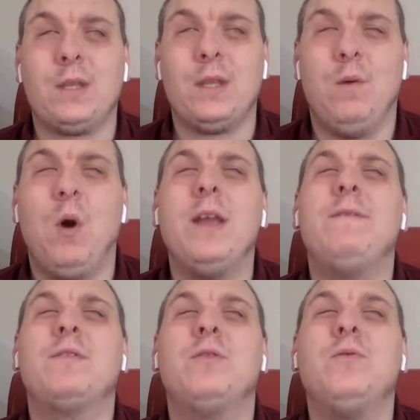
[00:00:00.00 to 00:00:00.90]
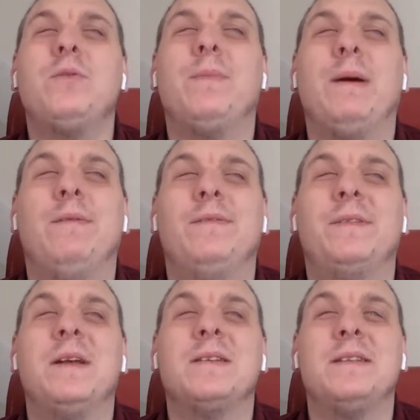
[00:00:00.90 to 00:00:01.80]
what I even talked about on
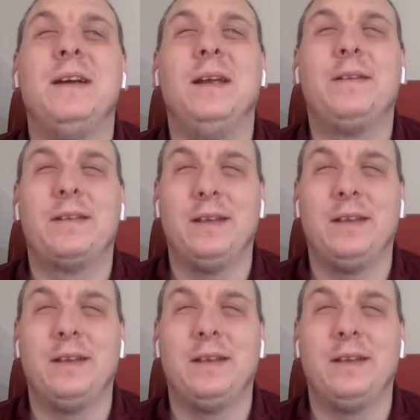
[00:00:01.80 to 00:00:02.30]
Thursday.